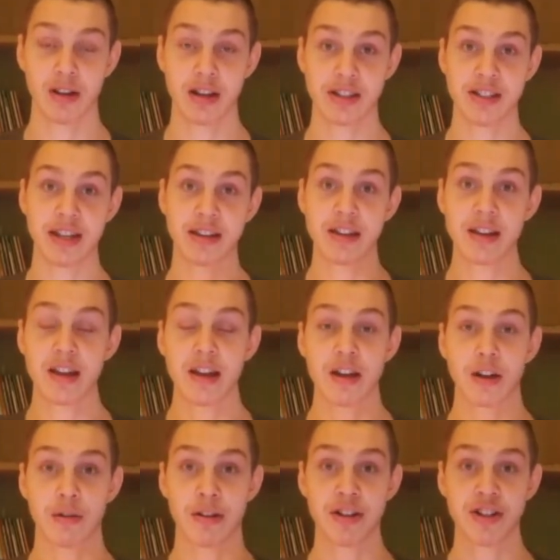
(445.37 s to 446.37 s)
You see,
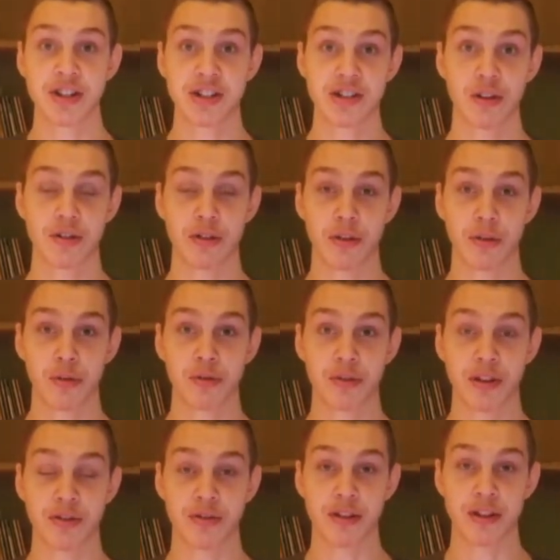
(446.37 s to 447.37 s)
Christians don't go
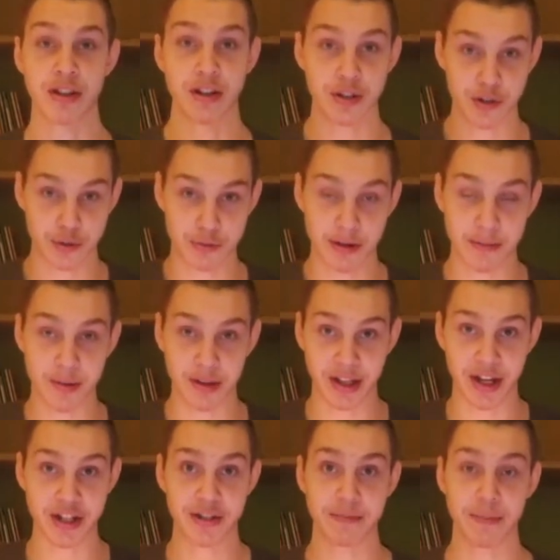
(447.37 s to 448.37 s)
through the
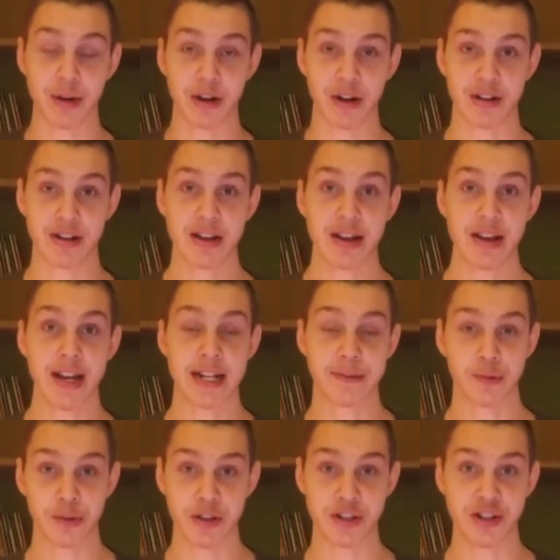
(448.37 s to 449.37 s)
tribulation period. It's
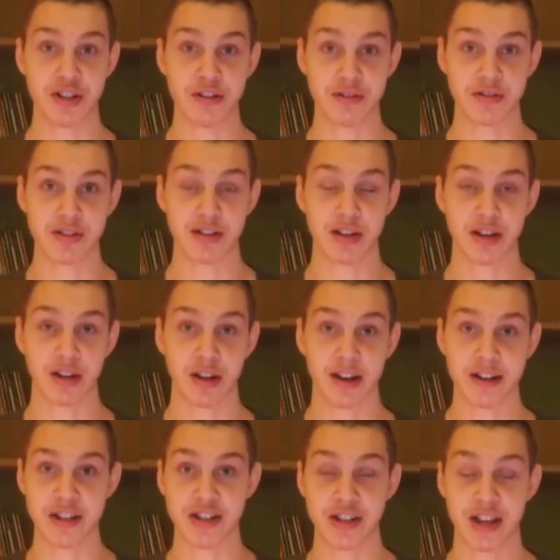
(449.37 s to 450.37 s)
for the Jews.
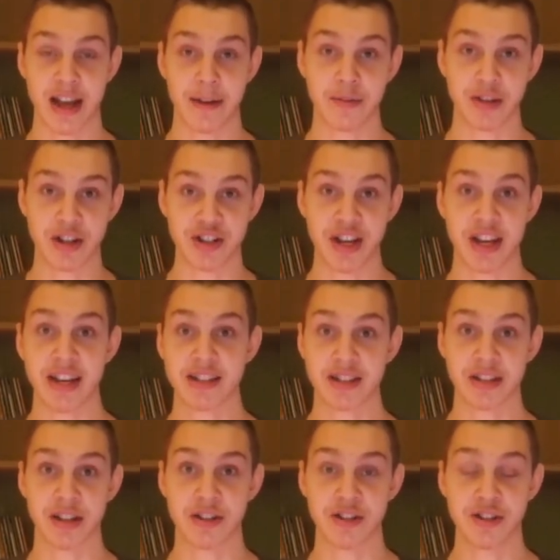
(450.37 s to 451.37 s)
God is having to
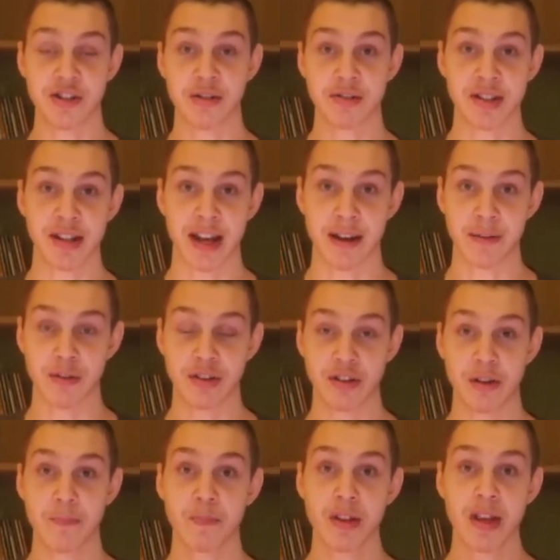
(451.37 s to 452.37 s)
chasten the Jews and having
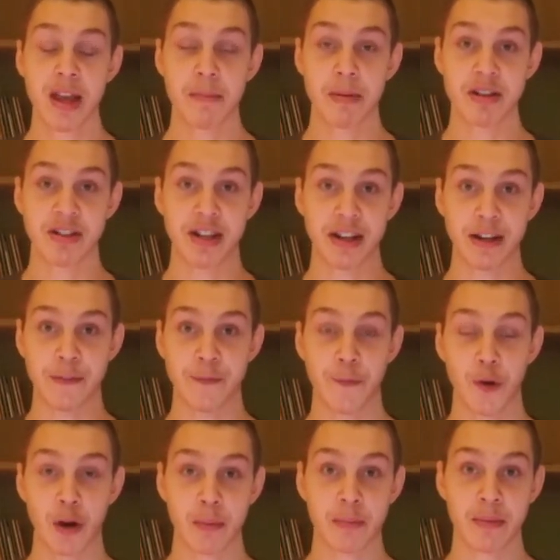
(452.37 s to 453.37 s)
to basically
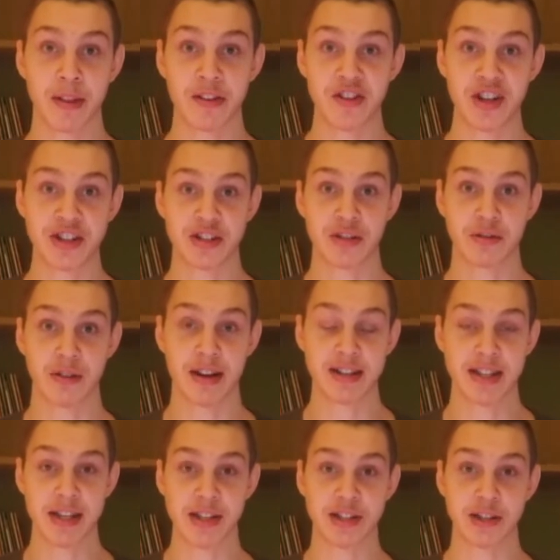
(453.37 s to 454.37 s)
confirm that Jesus
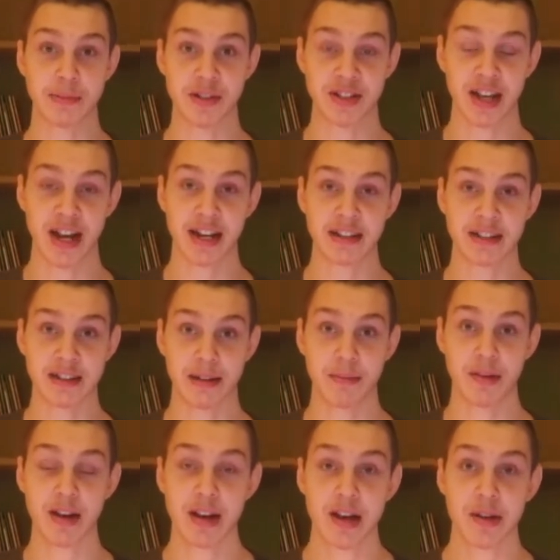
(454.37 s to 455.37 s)
Christ is their Messiah to
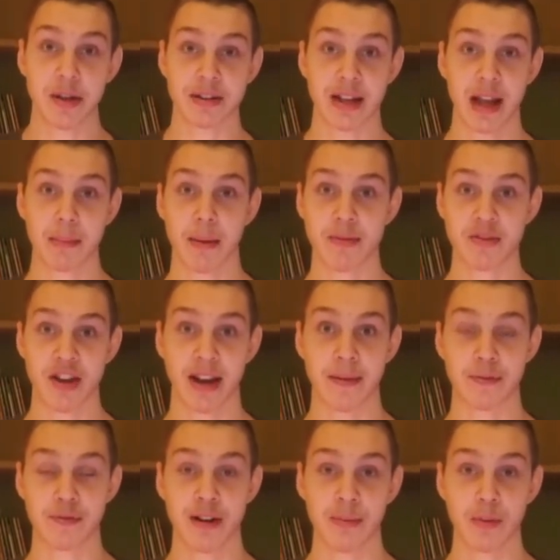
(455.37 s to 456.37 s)
them. The time of
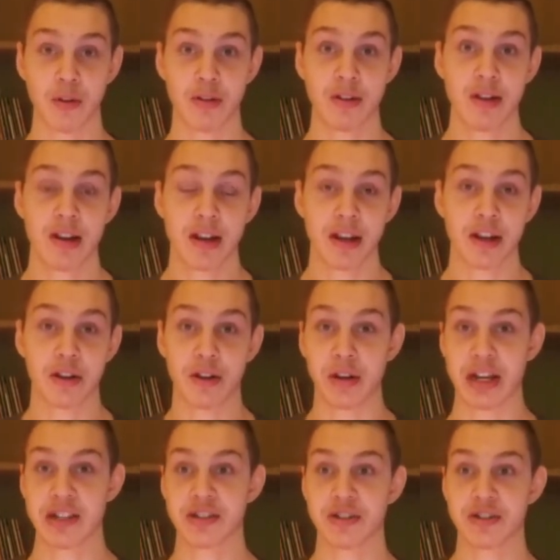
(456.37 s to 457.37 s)
Jacob's trouble, you
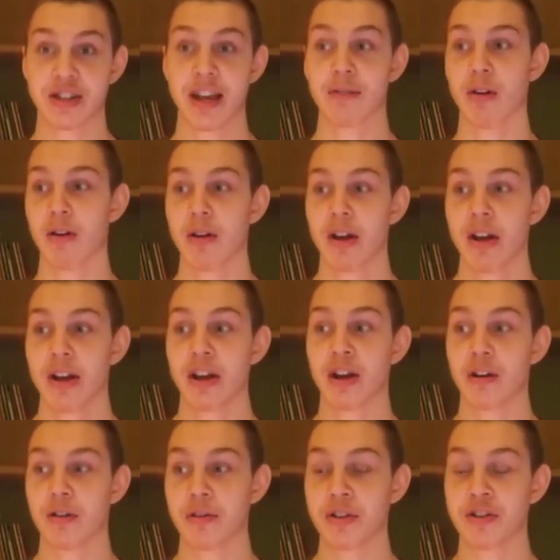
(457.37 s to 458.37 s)
can just say, well, you
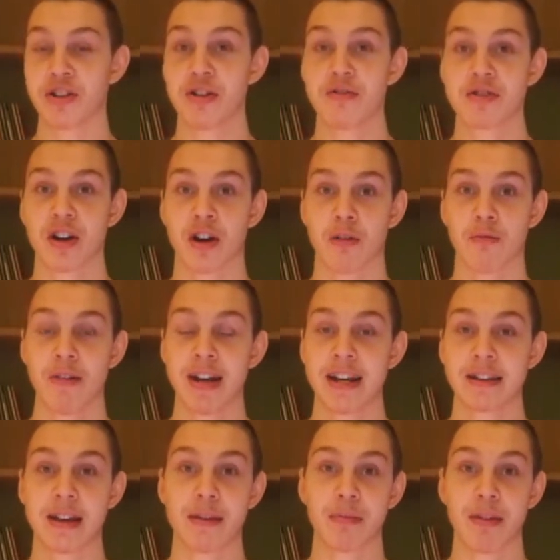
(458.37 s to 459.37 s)
know, the Jews are
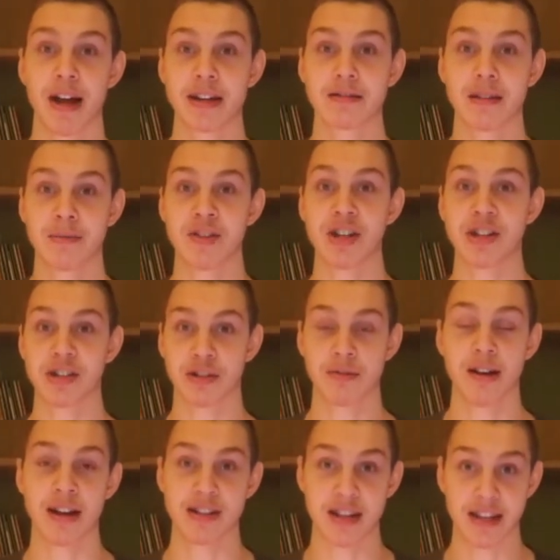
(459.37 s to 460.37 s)
wicked. They blaspheme Jesus
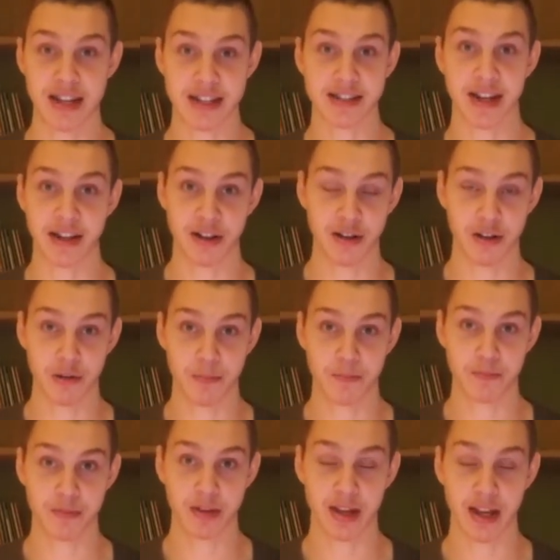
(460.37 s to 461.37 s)
Christ. Yes, I know.
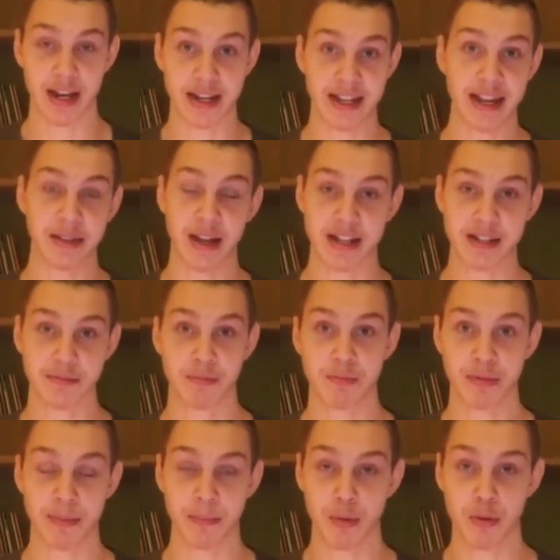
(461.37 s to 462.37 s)
And again, that's
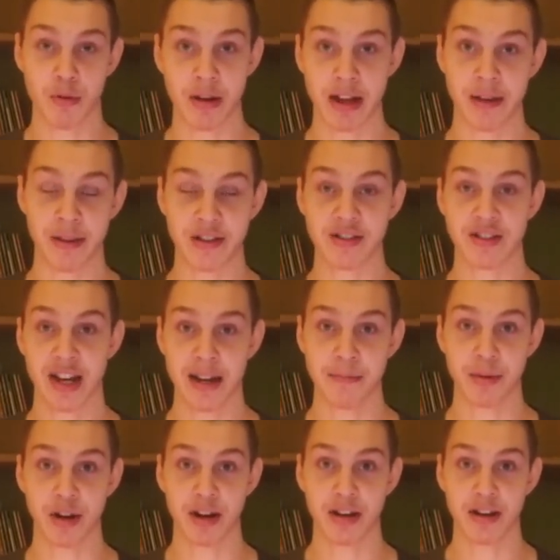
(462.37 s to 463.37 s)
the point of this time
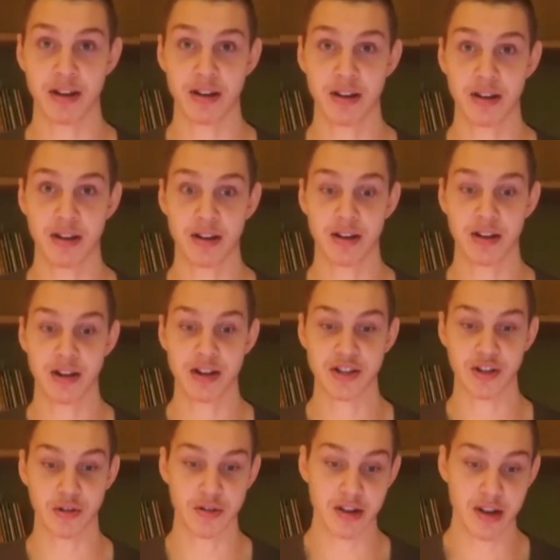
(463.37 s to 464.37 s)
period.
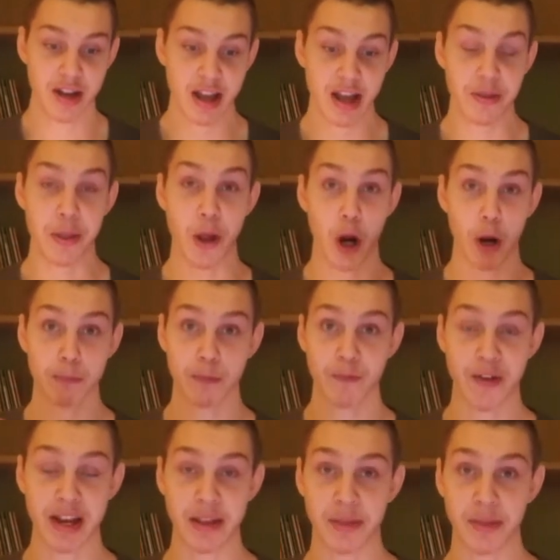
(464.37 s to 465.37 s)
So they are
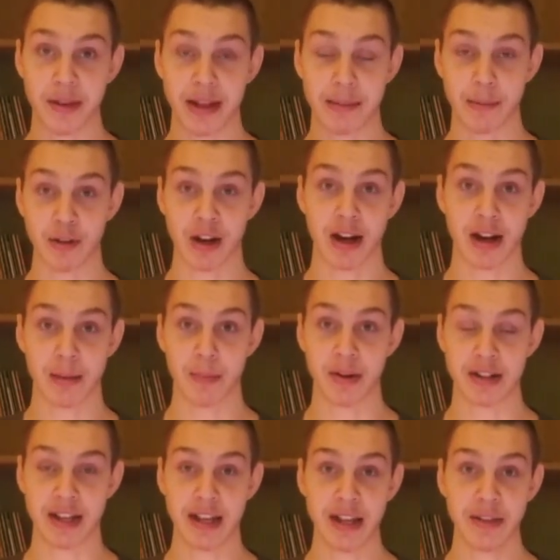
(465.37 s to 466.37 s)
profaning the name of God
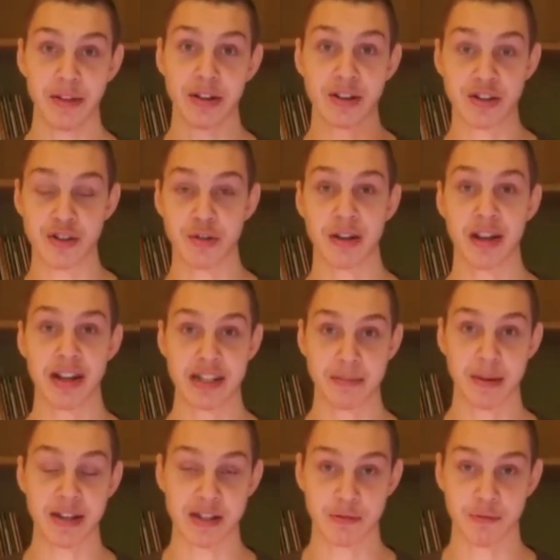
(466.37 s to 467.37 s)
among the heathen.
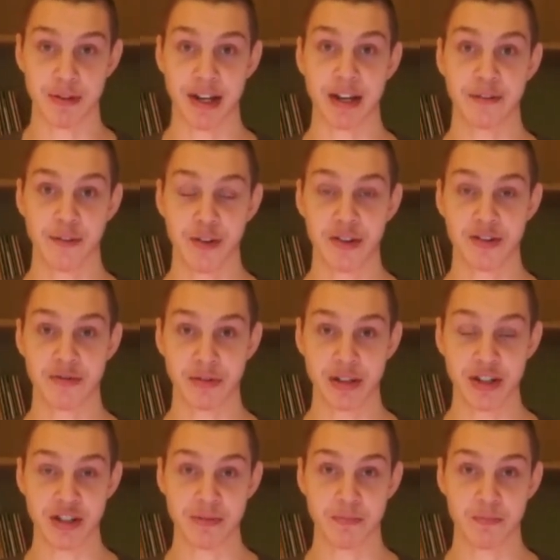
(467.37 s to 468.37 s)
Judaism is a wicked, false
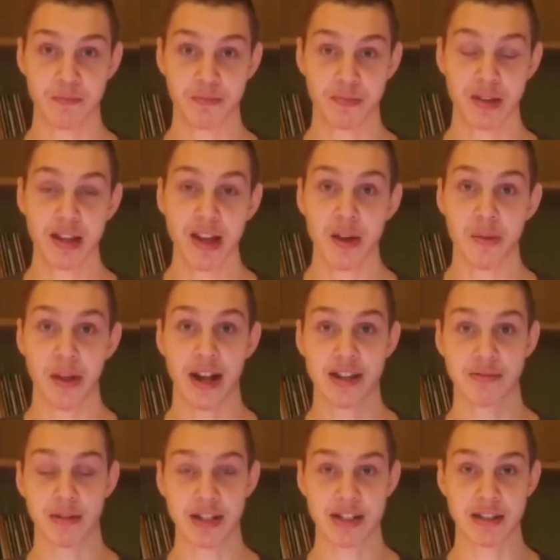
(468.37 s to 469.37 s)
religion.
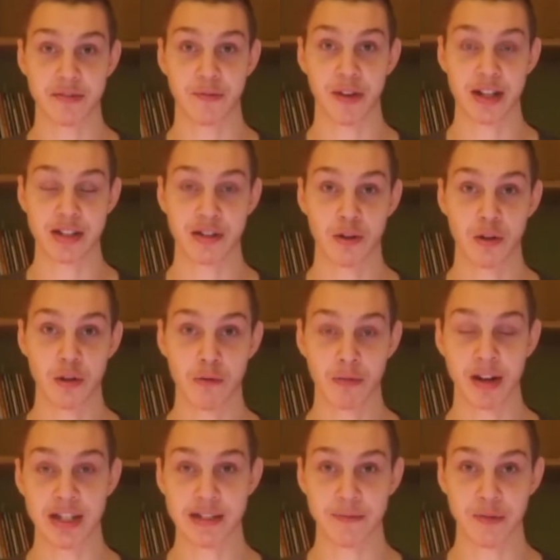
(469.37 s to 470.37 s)
That's the whole
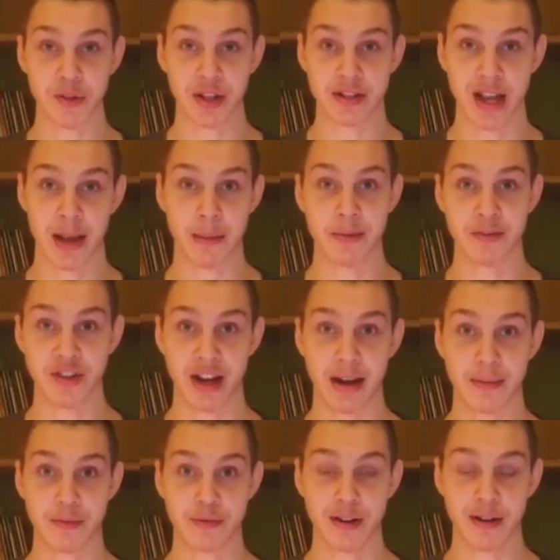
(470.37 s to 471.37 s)
reason for the time of
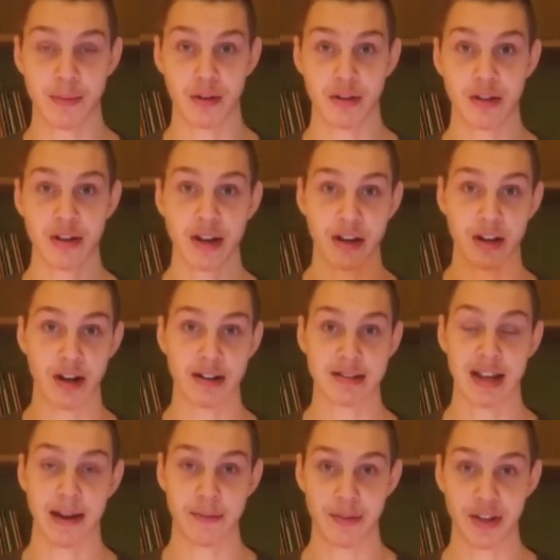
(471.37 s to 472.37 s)
Jacob's trouble.
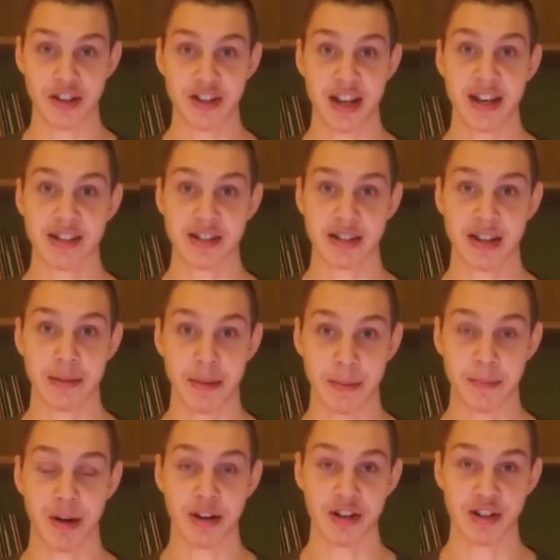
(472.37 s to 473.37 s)
God's having to chasten them
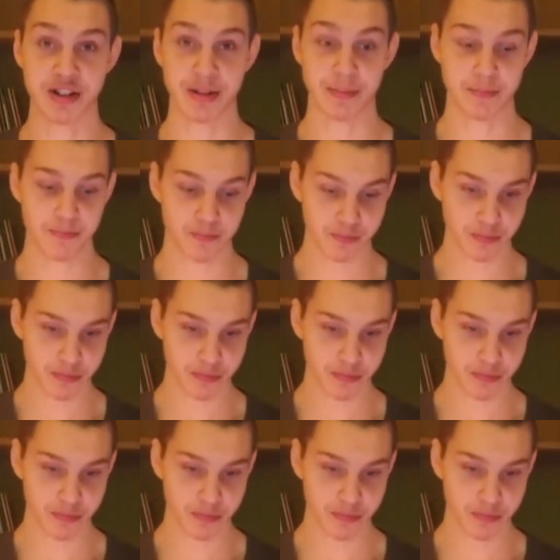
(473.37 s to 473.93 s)
and punish them.